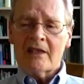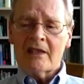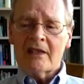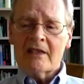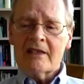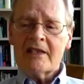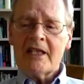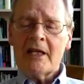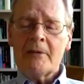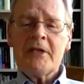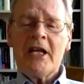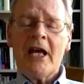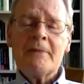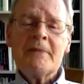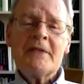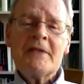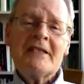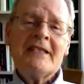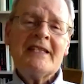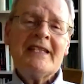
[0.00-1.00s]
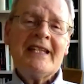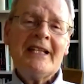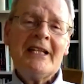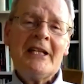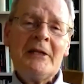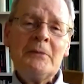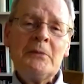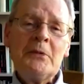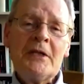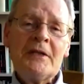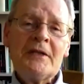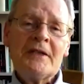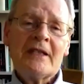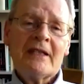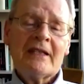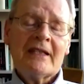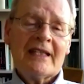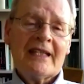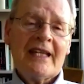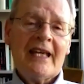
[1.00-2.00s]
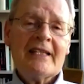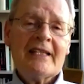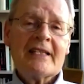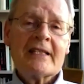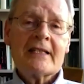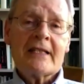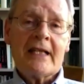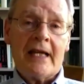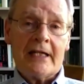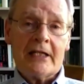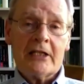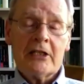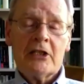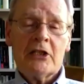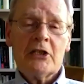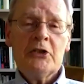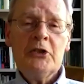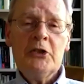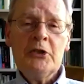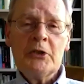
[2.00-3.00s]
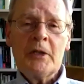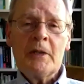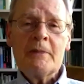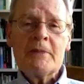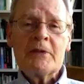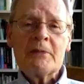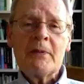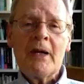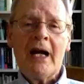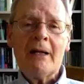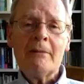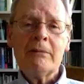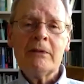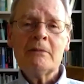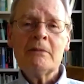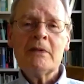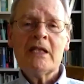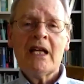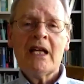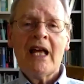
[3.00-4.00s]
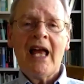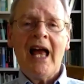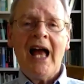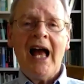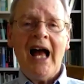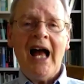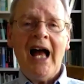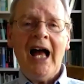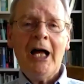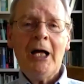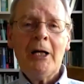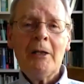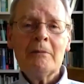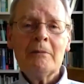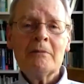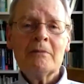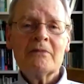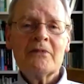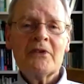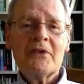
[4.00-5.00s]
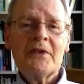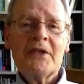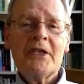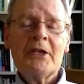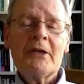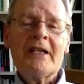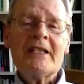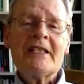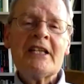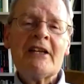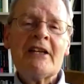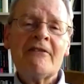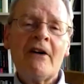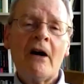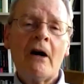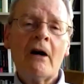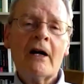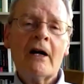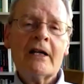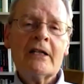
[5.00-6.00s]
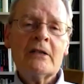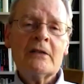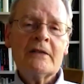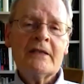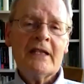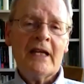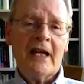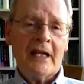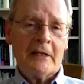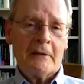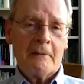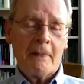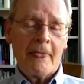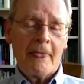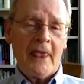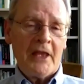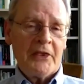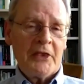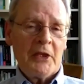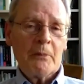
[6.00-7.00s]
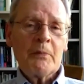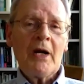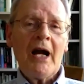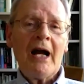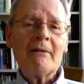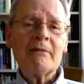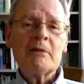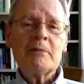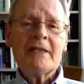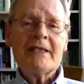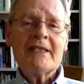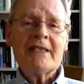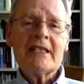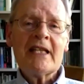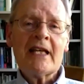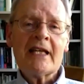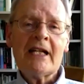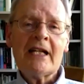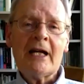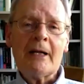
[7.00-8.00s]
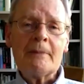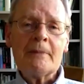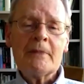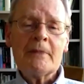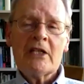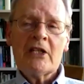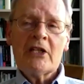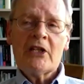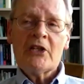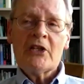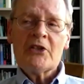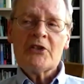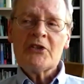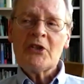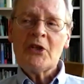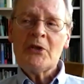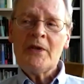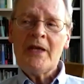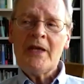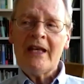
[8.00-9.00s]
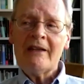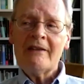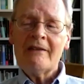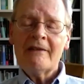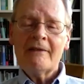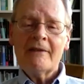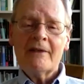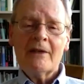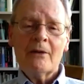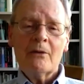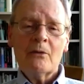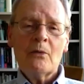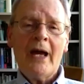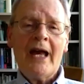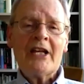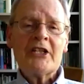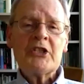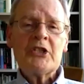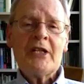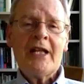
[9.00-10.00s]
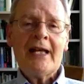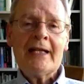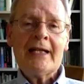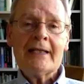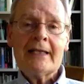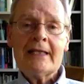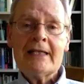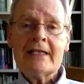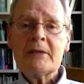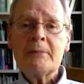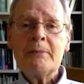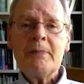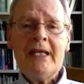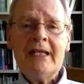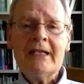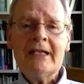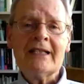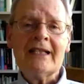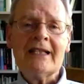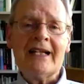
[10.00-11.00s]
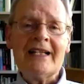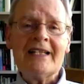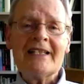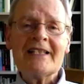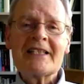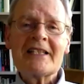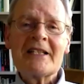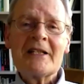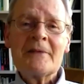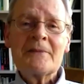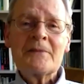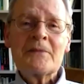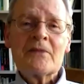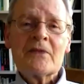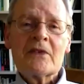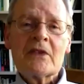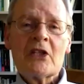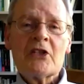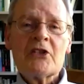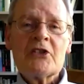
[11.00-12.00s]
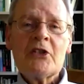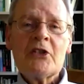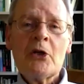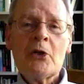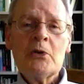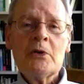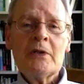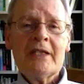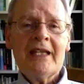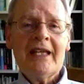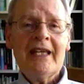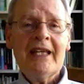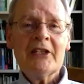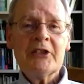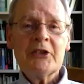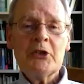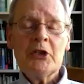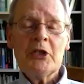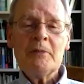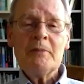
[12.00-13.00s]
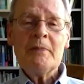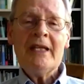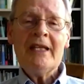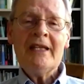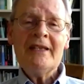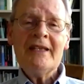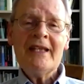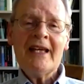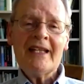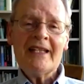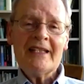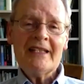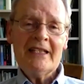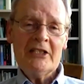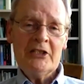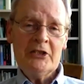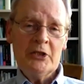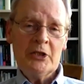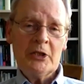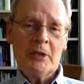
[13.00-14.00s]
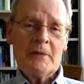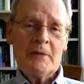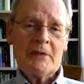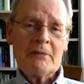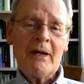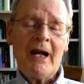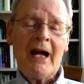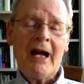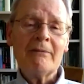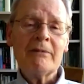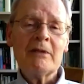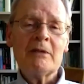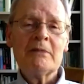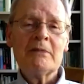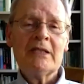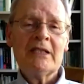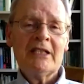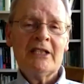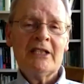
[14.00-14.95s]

sometimes in dealing with cases like Newcomb's problem, um, theorists have argued that the problem is set up so that rationality is penalized. So it could be that in Newcomb's problem,